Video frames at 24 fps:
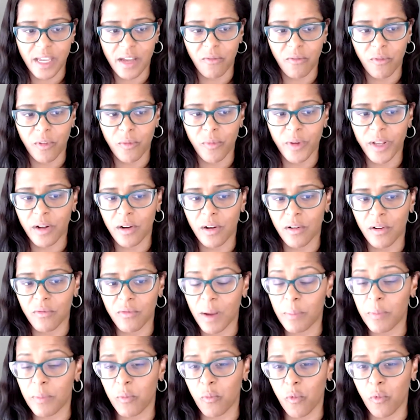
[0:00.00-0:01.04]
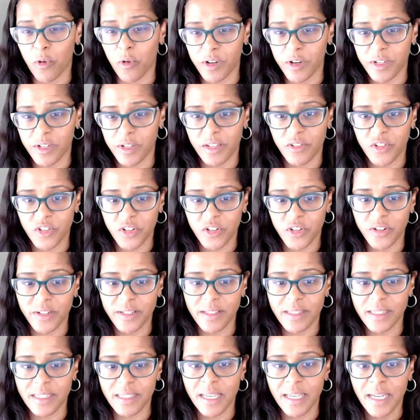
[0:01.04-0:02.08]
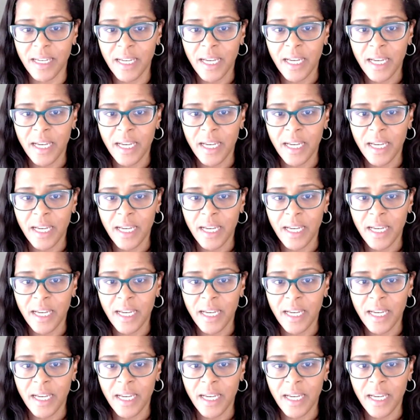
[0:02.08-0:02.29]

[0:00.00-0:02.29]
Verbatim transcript: have what we call rep and warranty insurance.